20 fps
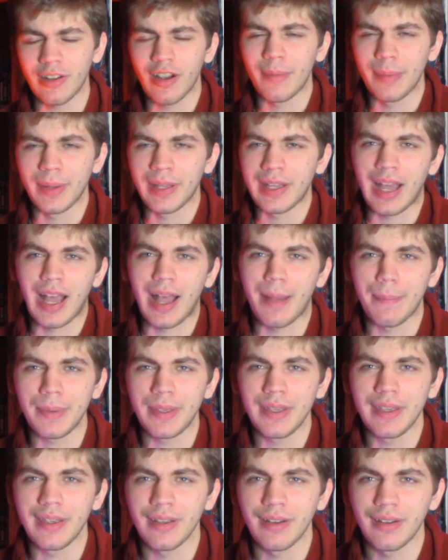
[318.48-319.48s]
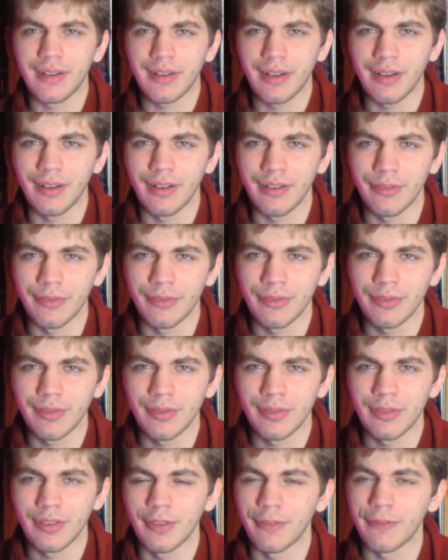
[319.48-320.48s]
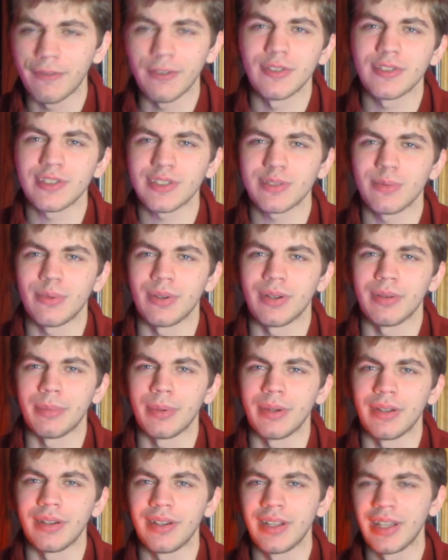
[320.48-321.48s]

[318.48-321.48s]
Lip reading: copy of the first one, but